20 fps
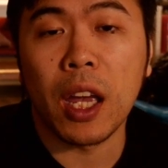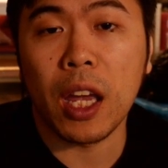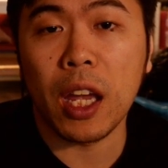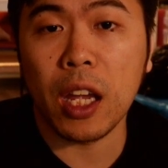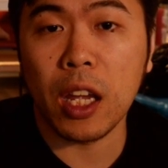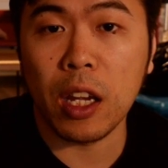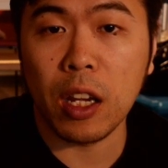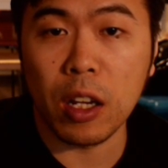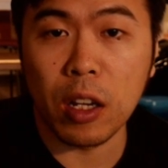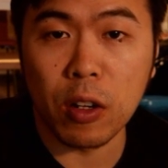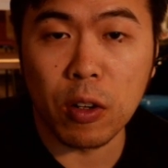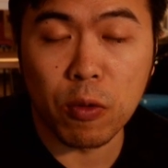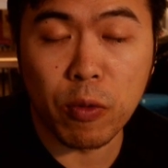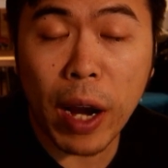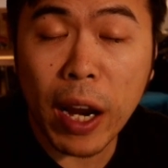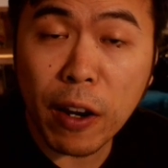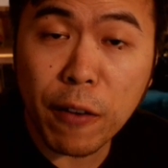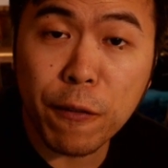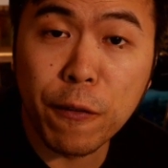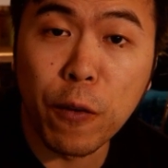a
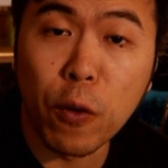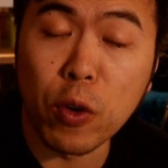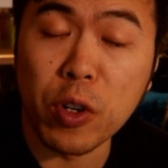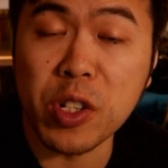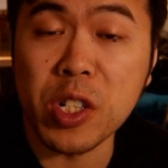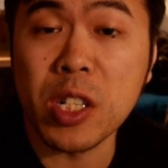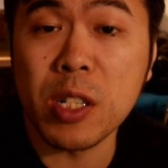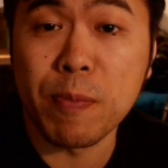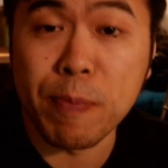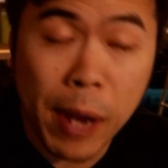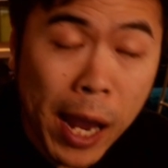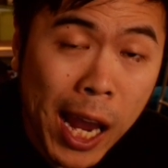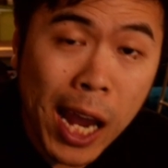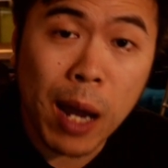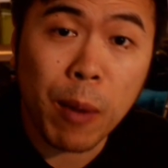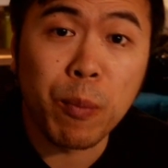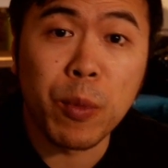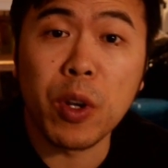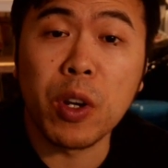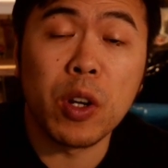rank 4
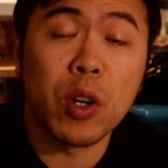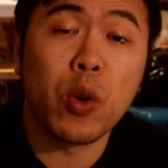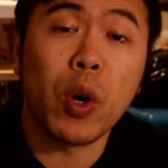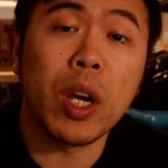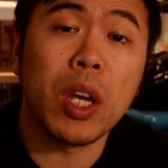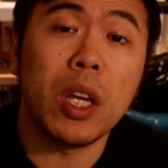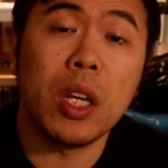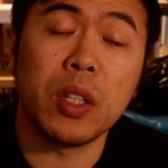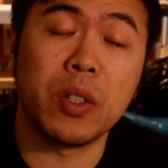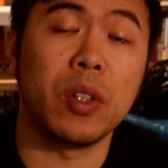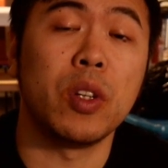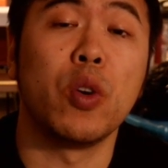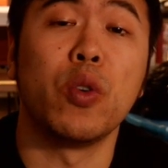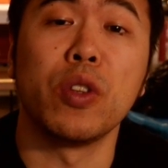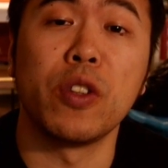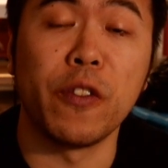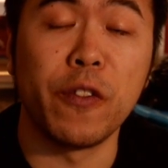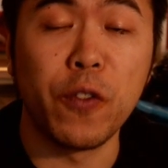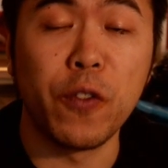spam, you can quite easily go into